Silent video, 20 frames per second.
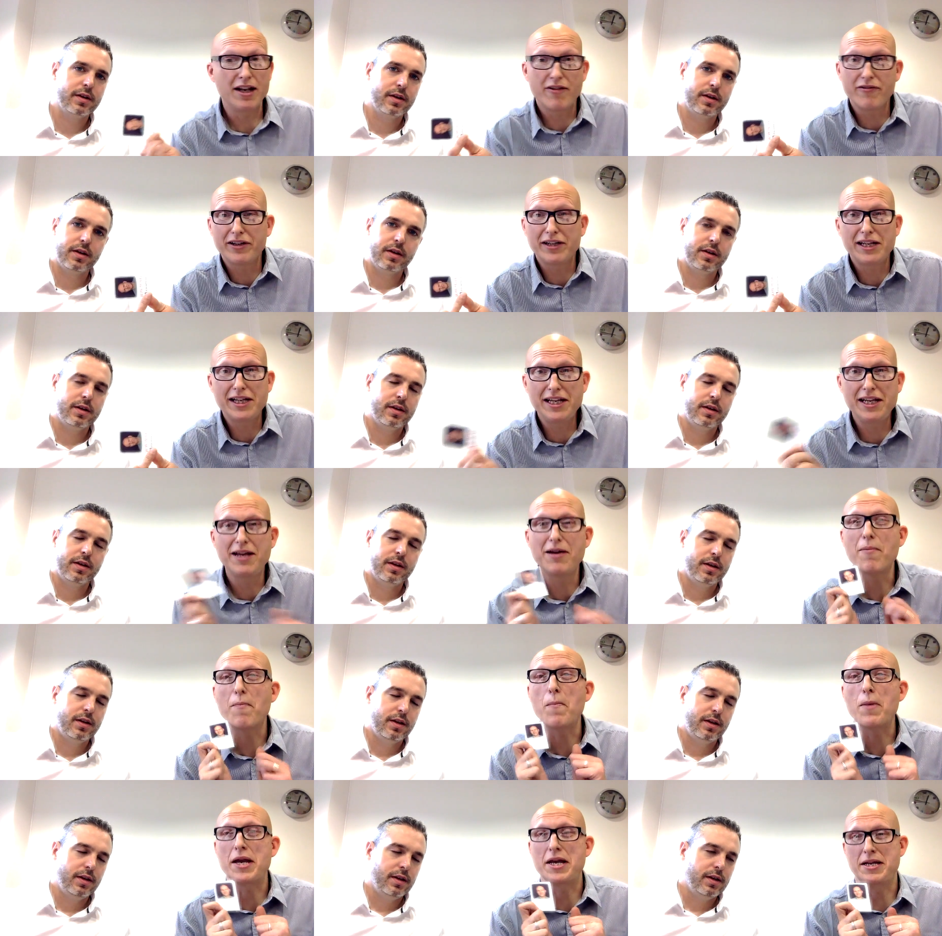Speaker 1: Lovingly
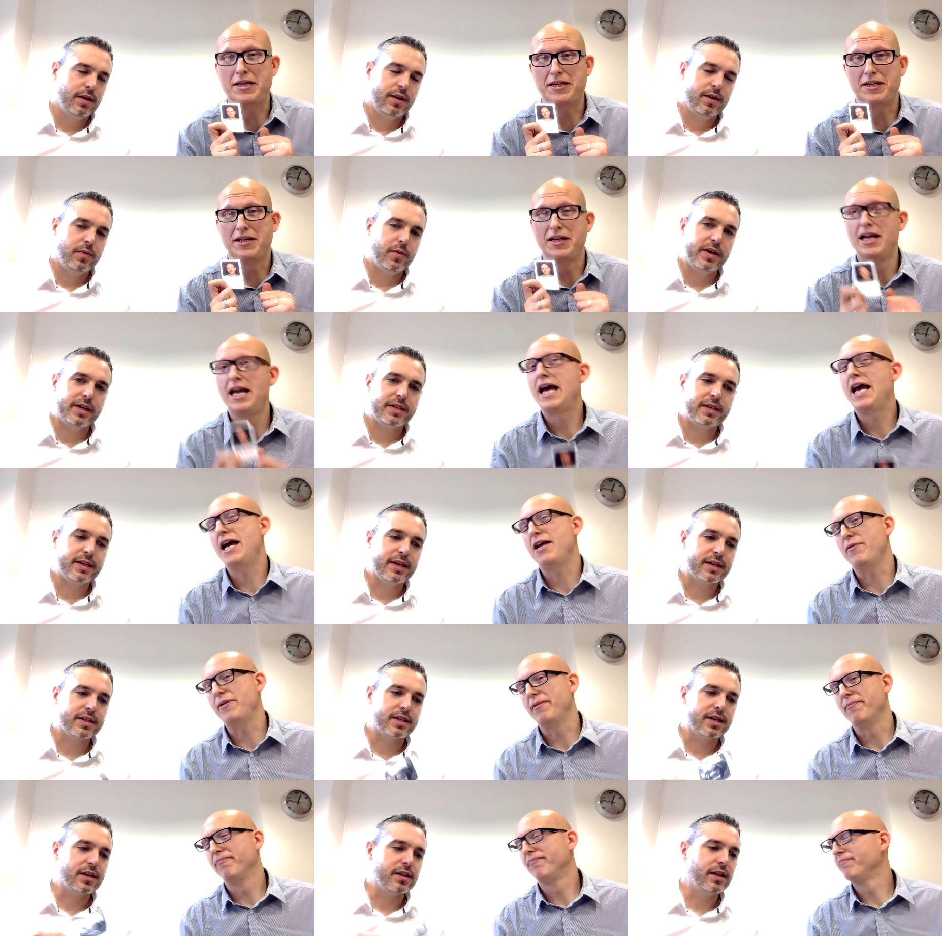made. Where's your next
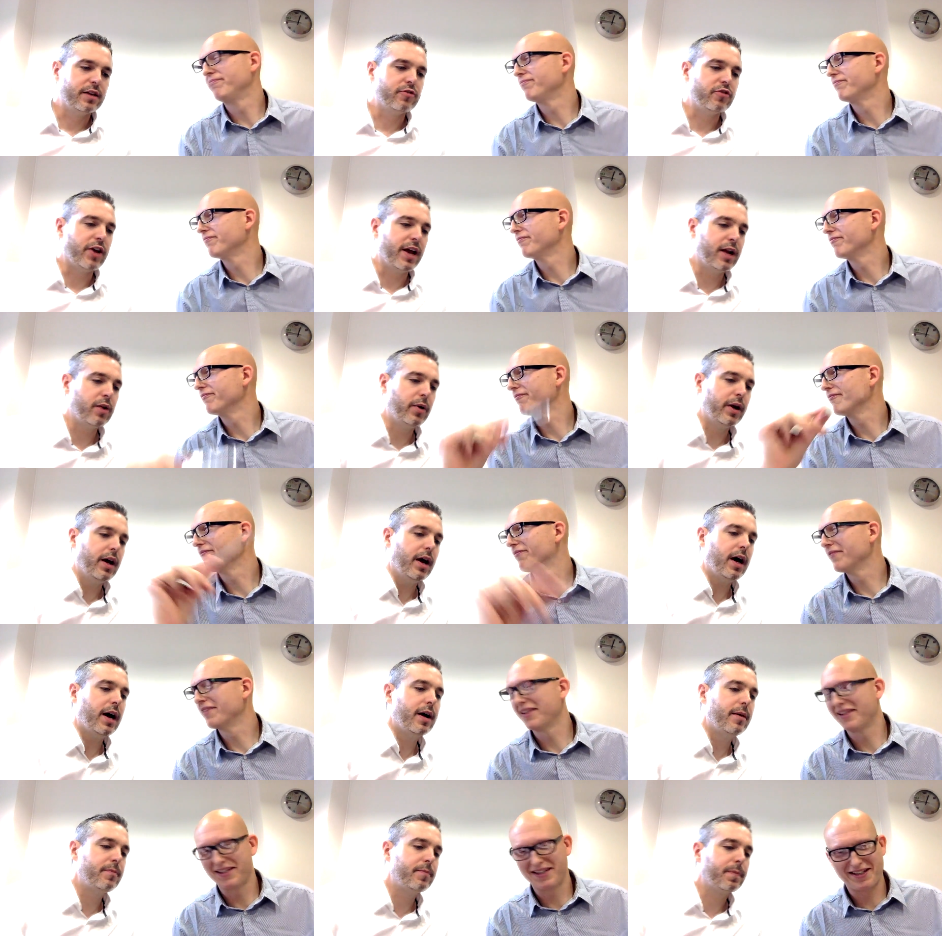day delivery? Anyway,
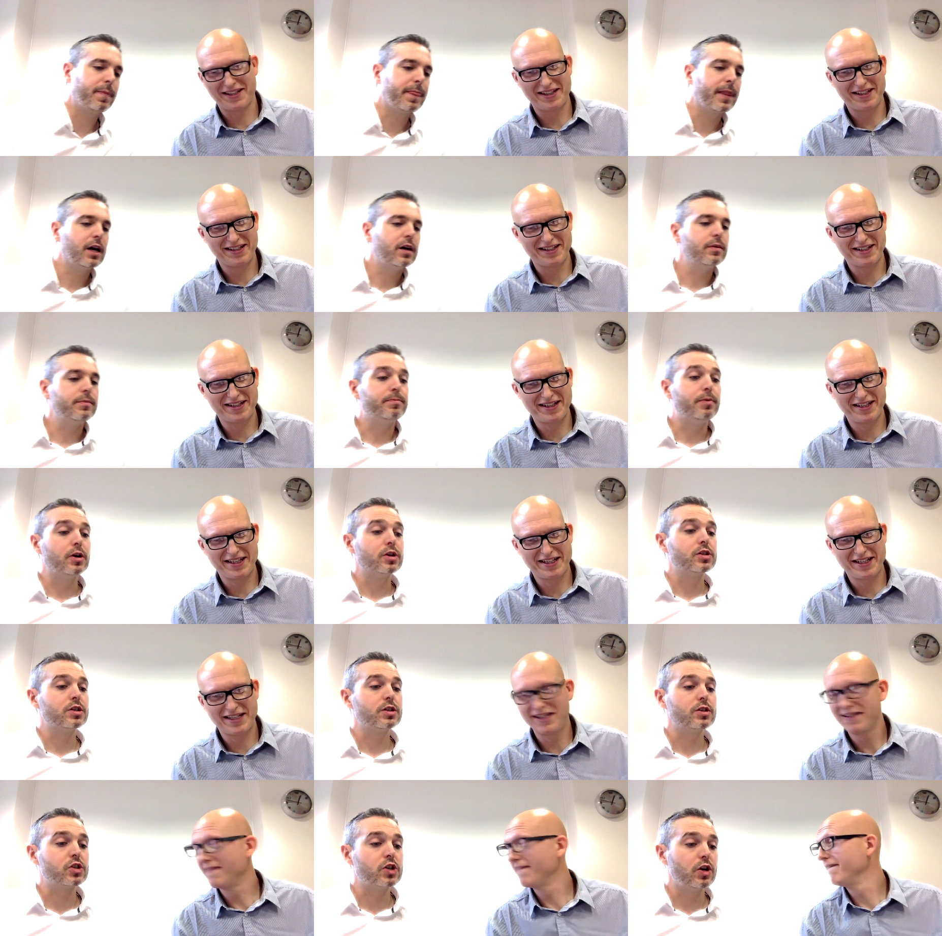um, but
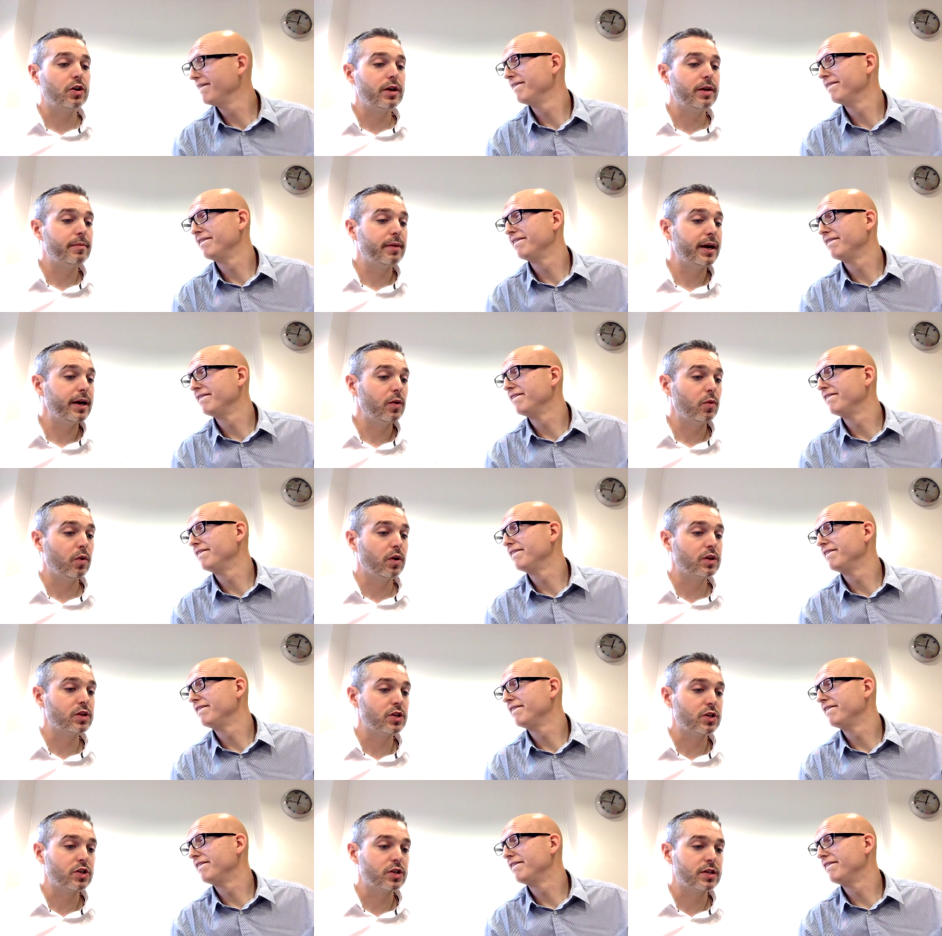so you might want to
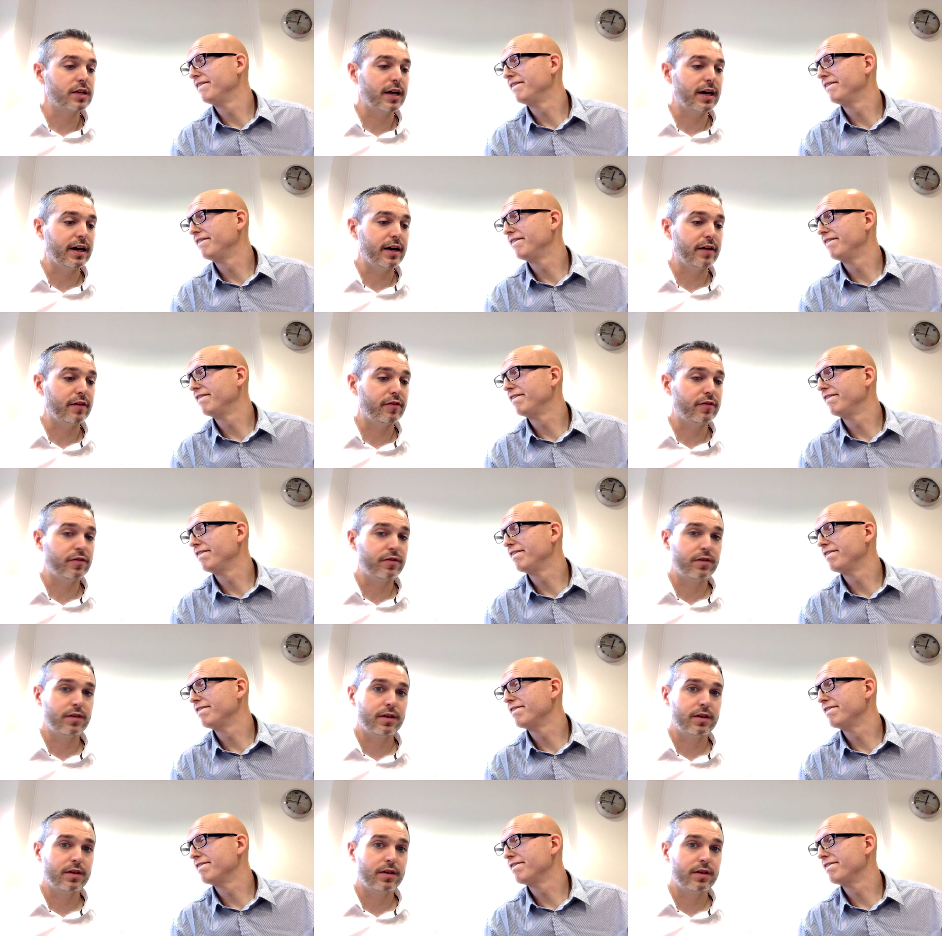just have